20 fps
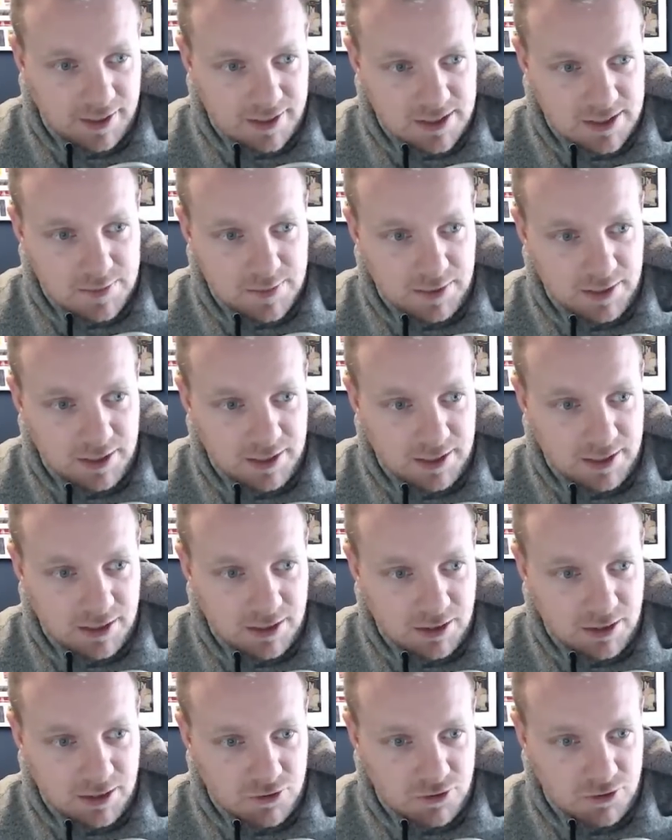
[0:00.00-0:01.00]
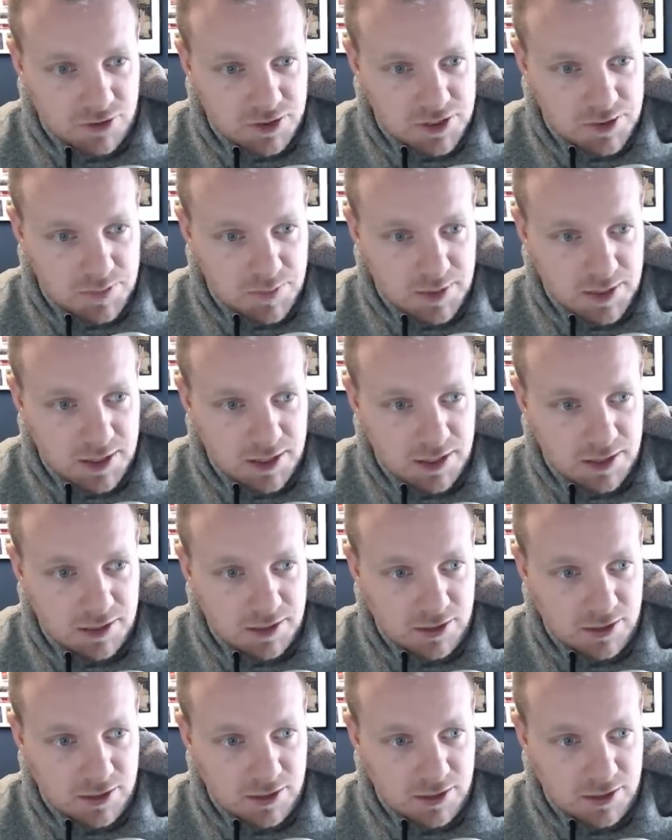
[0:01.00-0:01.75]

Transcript: It has the ability to control the speed.